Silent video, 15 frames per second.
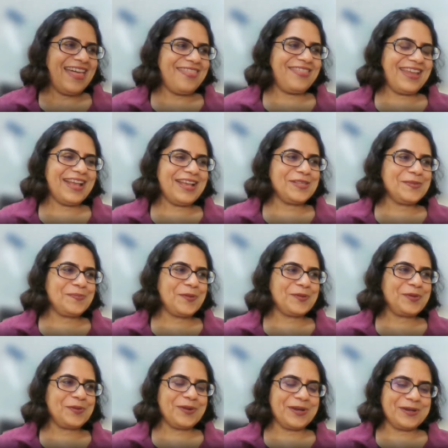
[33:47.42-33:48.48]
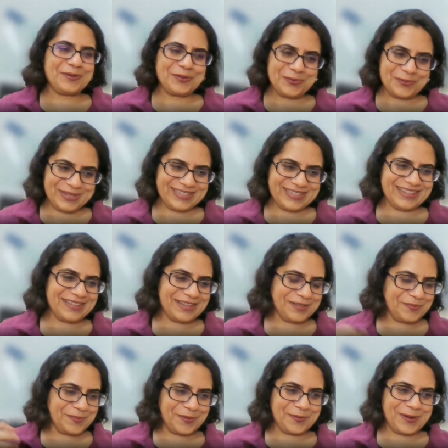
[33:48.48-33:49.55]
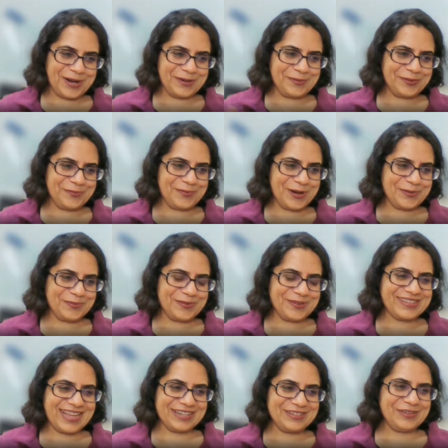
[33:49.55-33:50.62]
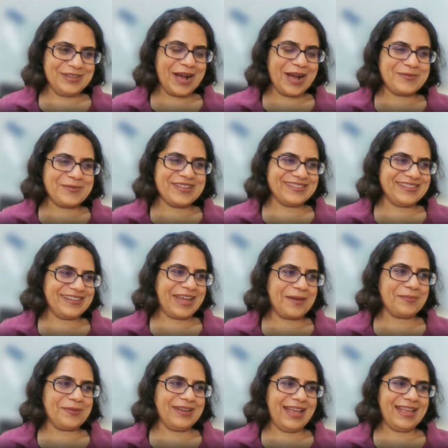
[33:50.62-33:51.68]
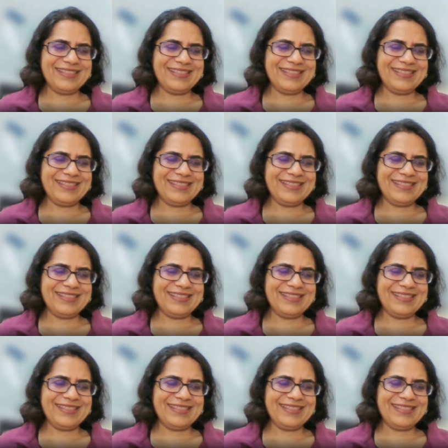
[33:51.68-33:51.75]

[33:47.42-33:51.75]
Then I spoke to one or two VCs, I spoke to one or two founders, actually, how does it happen?